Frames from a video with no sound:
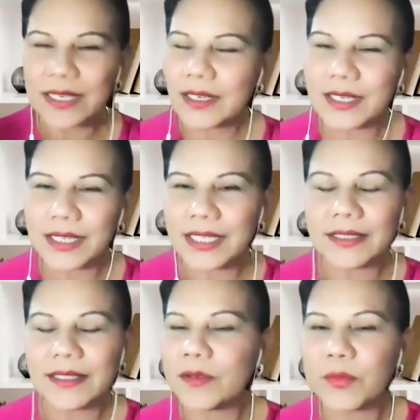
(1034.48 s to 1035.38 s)
early,
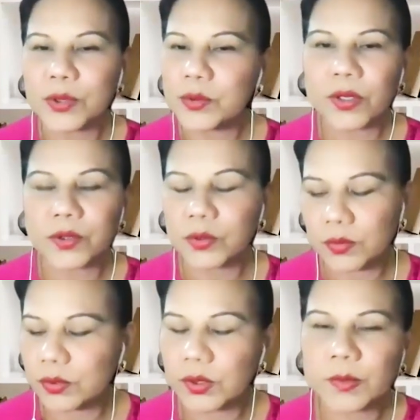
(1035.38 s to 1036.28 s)
then we do not
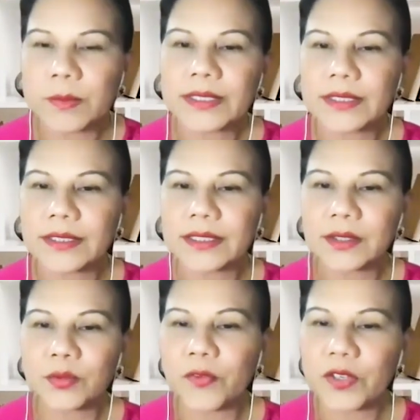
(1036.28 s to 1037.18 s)
do tumor marker
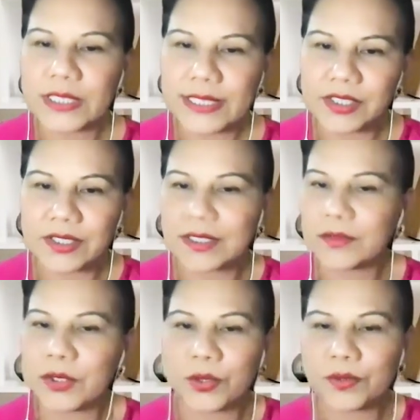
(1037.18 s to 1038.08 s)
for
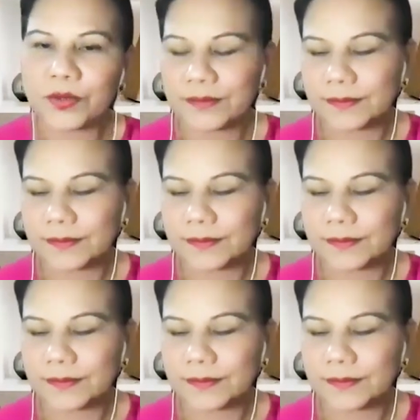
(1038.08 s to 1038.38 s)
detection. We don't.